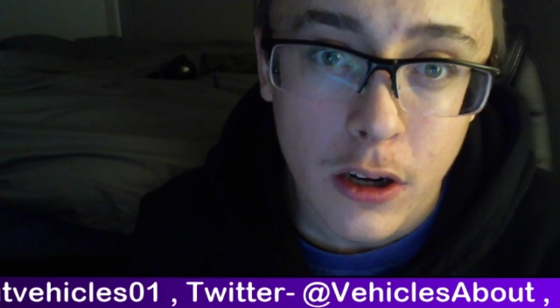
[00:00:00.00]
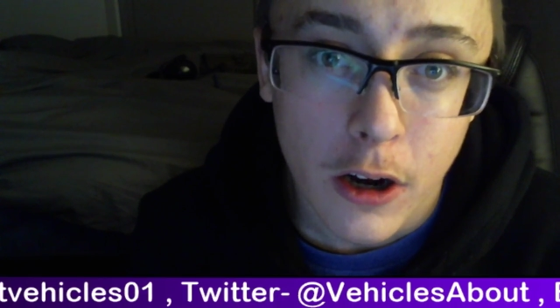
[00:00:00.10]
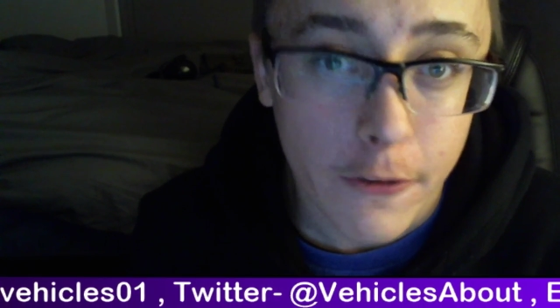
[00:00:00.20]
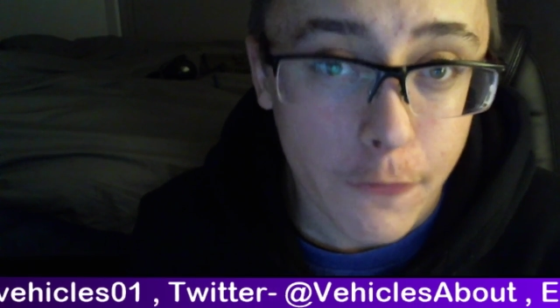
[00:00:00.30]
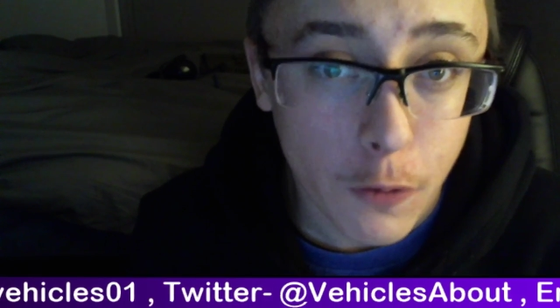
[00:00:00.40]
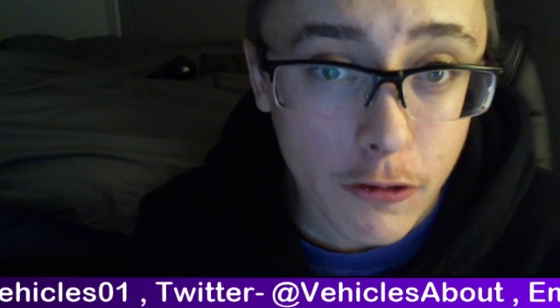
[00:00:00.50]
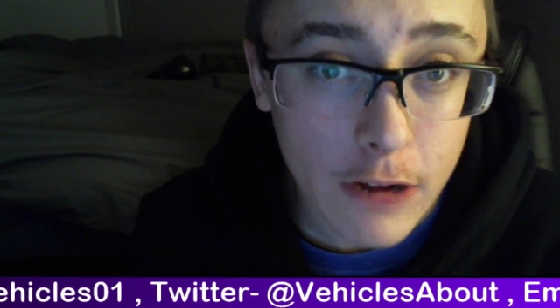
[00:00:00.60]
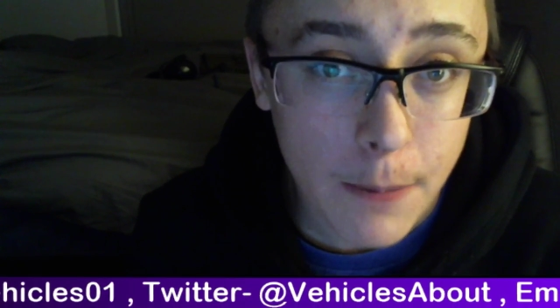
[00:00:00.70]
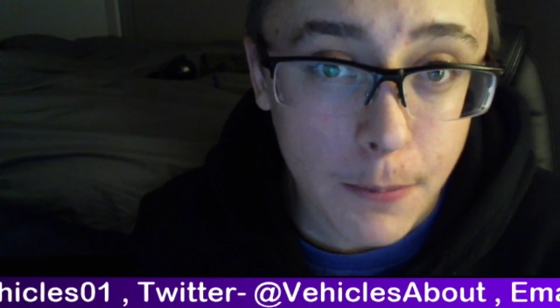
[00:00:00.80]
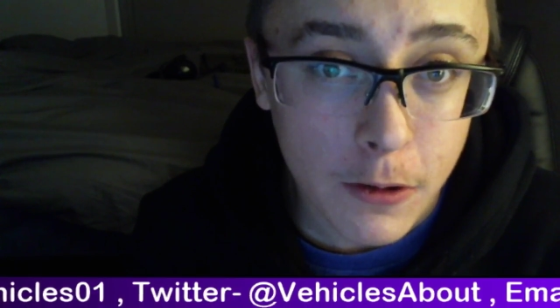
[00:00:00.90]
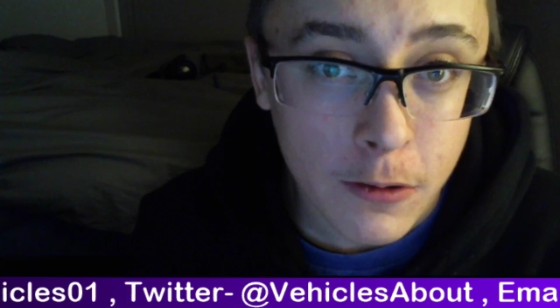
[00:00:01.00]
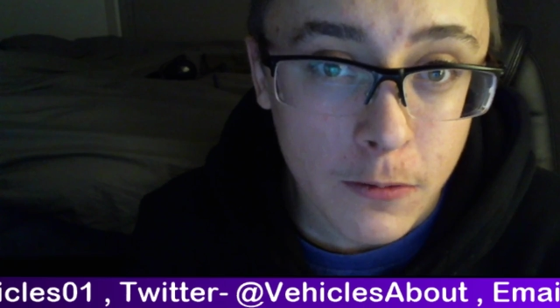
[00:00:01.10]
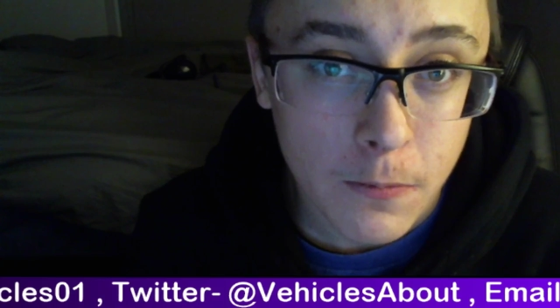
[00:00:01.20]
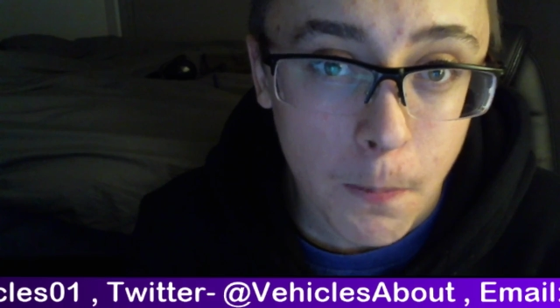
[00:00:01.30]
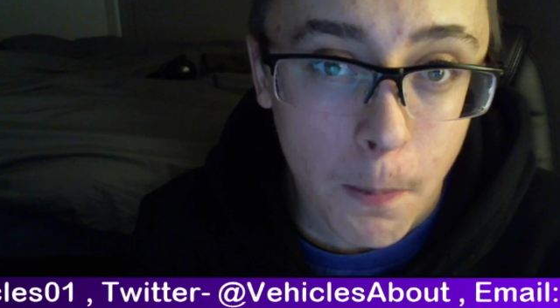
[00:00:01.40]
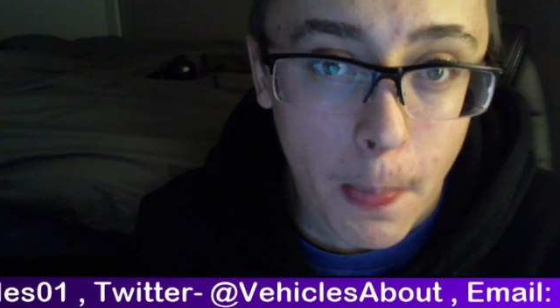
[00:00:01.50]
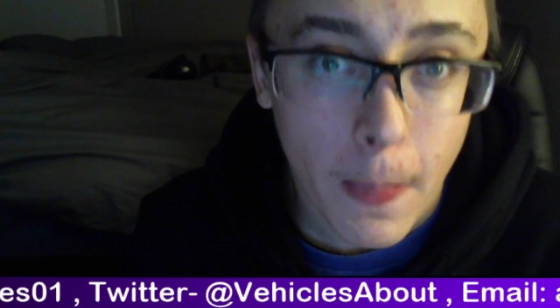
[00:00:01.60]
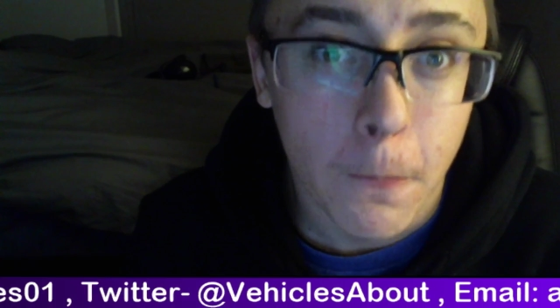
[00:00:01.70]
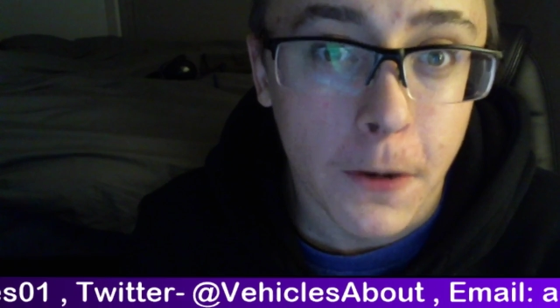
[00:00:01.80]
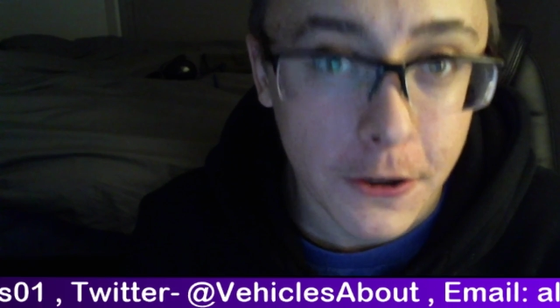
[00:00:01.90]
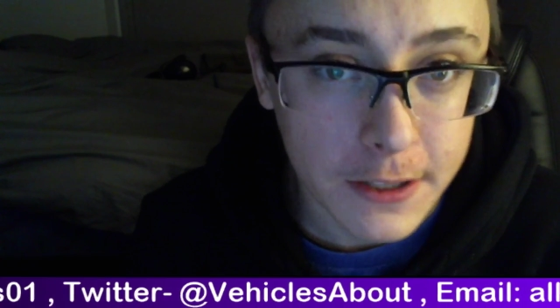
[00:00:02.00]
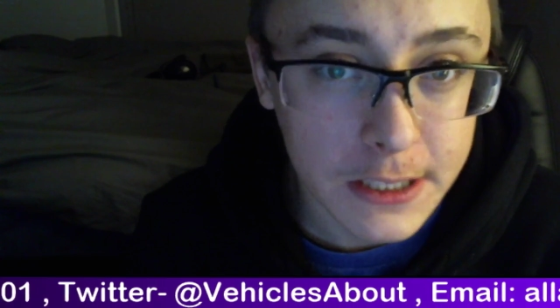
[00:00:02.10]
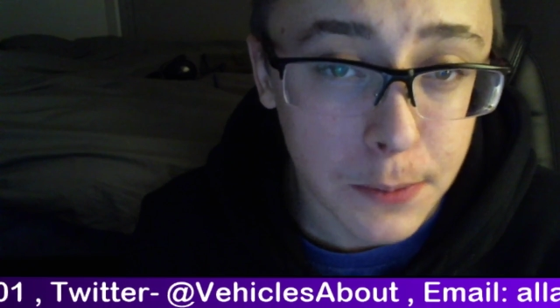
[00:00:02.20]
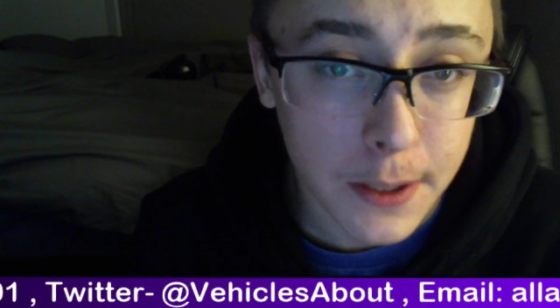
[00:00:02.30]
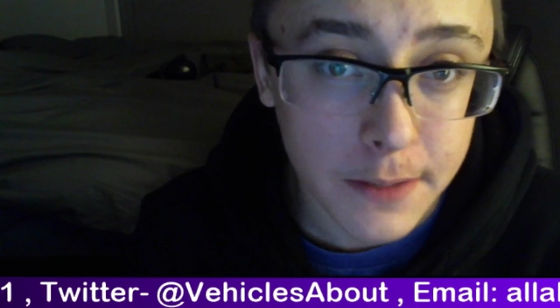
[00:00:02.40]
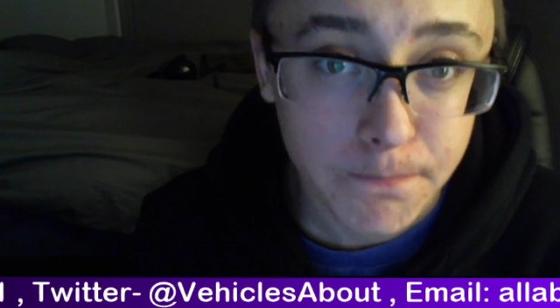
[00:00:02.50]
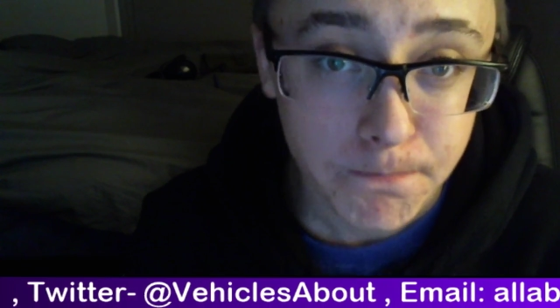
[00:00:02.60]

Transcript: on a Ford Raptor when you can spend,